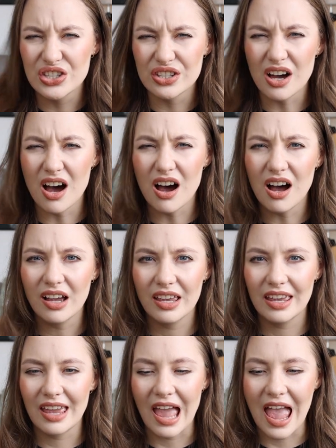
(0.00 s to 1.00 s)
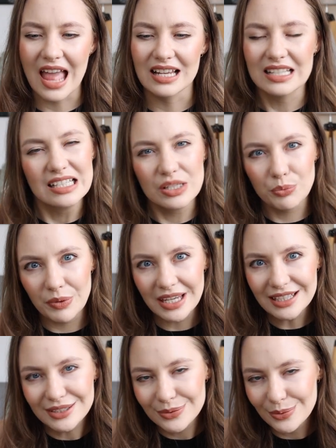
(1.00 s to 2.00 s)
dark and
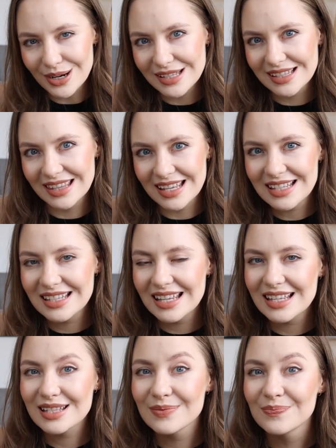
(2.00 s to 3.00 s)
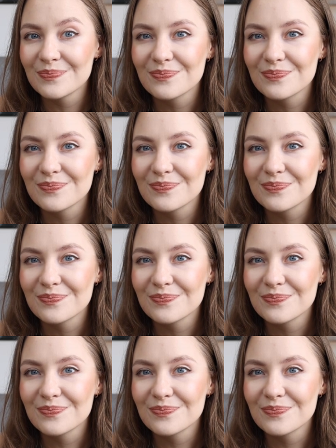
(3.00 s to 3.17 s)
sweet, whereas this is